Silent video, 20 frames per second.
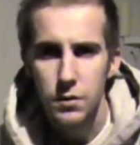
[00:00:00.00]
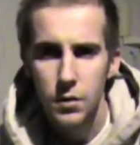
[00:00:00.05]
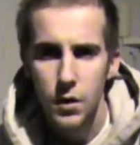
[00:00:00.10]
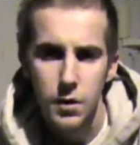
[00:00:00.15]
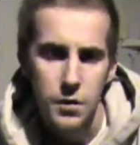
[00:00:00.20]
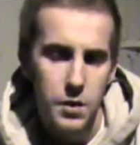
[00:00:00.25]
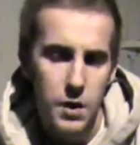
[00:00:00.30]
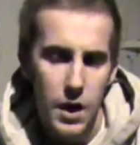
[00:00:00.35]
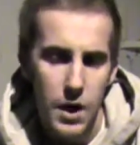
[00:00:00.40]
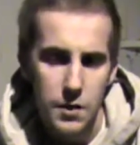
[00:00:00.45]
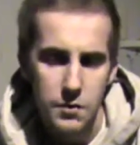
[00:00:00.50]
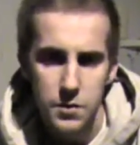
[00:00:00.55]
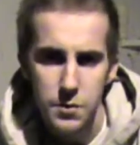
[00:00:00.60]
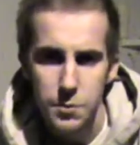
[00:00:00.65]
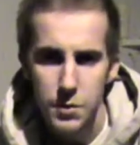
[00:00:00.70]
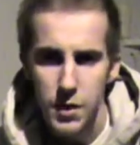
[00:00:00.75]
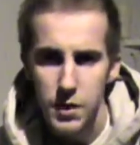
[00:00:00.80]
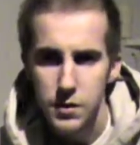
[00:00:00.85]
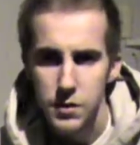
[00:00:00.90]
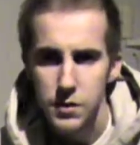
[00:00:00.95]
other cough
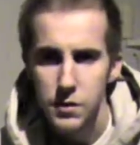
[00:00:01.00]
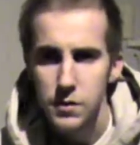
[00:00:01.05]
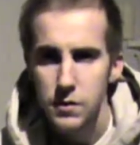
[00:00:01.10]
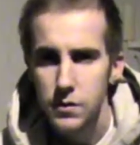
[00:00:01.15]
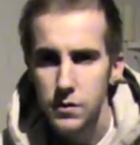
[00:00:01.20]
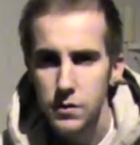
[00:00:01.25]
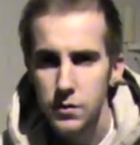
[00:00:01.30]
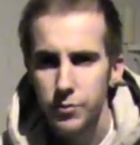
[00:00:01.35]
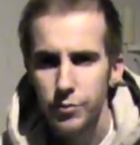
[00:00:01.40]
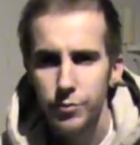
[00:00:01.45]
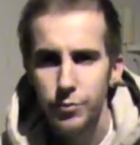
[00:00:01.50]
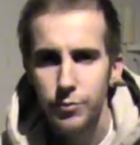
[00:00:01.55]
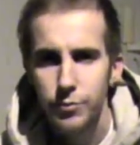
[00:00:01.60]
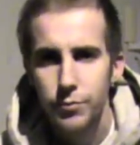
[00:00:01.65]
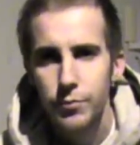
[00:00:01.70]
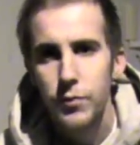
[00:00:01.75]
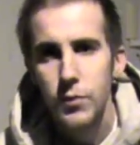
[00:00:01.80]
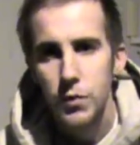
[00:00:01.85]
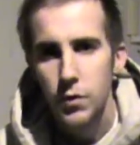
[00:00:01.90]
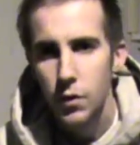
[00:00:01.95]
suppressants, and
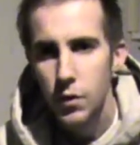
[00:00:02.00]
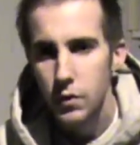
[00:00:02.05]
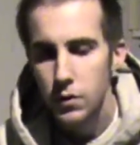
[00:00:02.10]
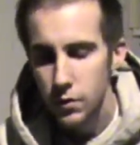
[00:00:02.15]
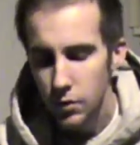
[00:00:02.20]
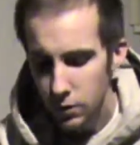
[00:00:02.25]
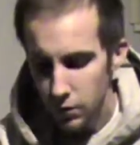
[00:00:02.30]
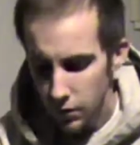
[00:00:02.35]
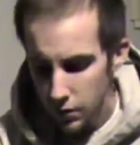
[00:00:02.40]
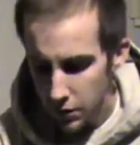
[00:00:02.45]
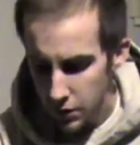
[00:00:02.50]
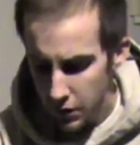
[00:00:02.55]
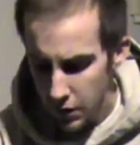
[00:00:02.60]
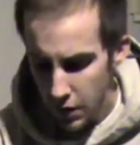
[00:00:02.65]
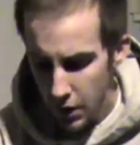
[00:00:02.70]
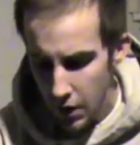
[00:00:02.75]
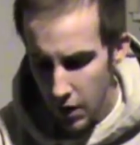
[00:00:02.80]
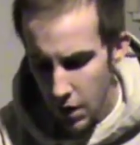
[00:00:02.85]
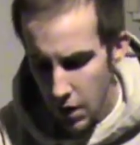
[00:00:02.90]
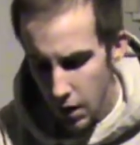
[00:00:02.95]
so on and so forth.
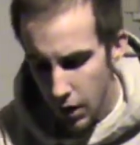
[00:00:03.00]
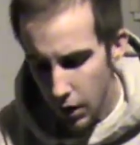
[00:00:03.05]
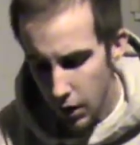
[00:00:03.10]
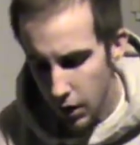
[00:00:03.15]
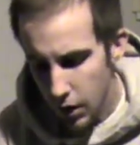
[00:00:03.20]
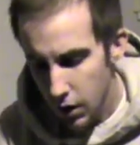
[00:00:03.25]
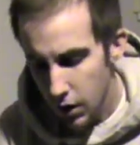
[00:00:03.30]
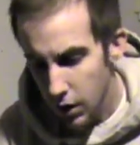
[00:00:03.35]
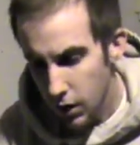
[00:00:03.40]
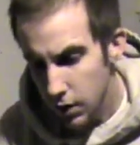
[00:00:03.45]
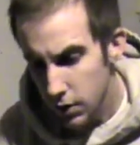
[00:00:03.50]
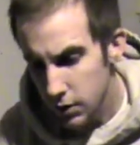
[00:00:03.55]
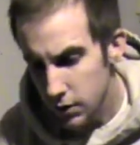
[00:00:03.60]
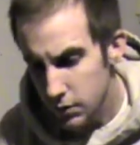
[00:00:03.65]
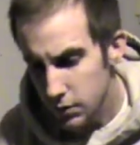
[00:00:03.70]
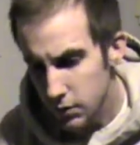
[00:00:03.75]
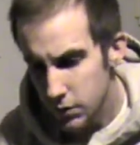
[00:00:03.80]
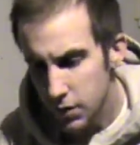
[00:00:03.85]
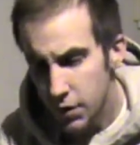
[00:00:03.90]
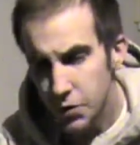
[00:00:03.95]

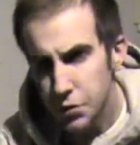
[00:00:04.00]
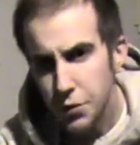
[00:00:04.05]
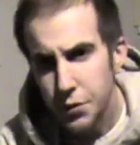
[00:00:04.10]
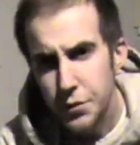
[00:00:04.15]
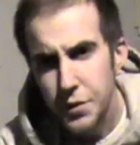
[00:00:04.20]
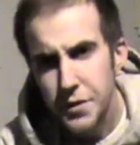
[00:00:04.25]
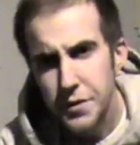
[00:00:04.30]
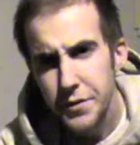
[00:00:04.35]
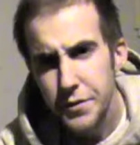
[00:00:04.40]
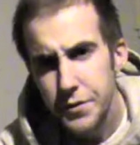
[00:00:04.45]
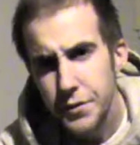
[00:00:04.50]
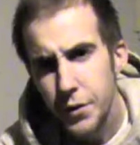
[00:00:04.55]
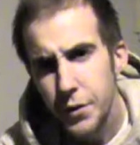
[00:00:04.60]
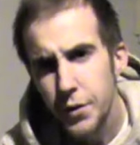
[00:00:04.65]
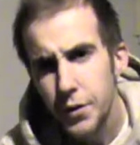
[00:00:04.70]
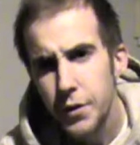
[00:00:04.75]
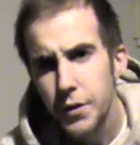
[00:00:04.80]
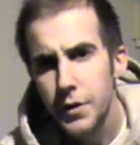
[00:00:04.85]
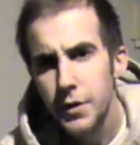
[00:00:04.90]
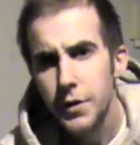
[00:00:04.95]
Schedule 3 and
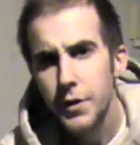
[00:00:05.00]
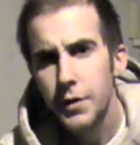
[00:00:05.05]
4,